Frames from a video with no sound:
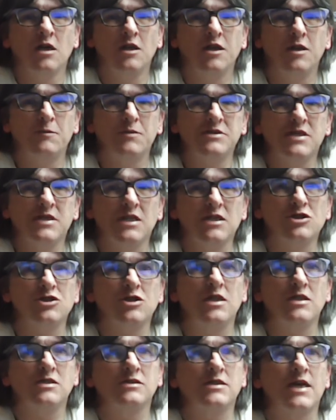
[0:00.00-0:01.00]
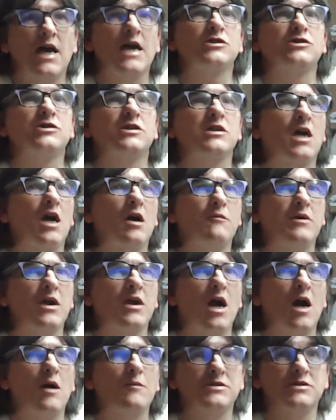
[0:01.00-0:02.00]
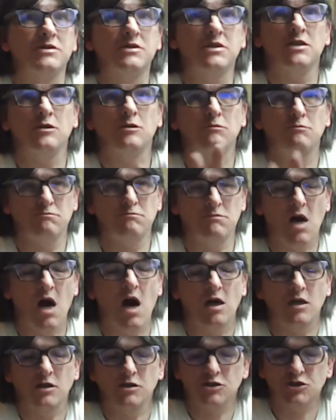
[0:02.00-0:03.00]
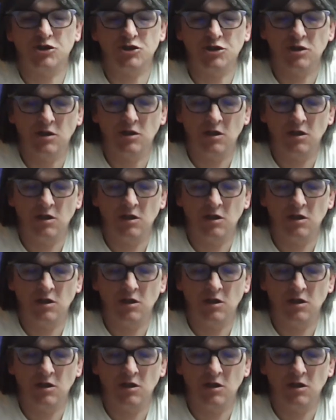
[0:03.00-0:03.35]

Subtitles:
The position isn't actually coming up until March,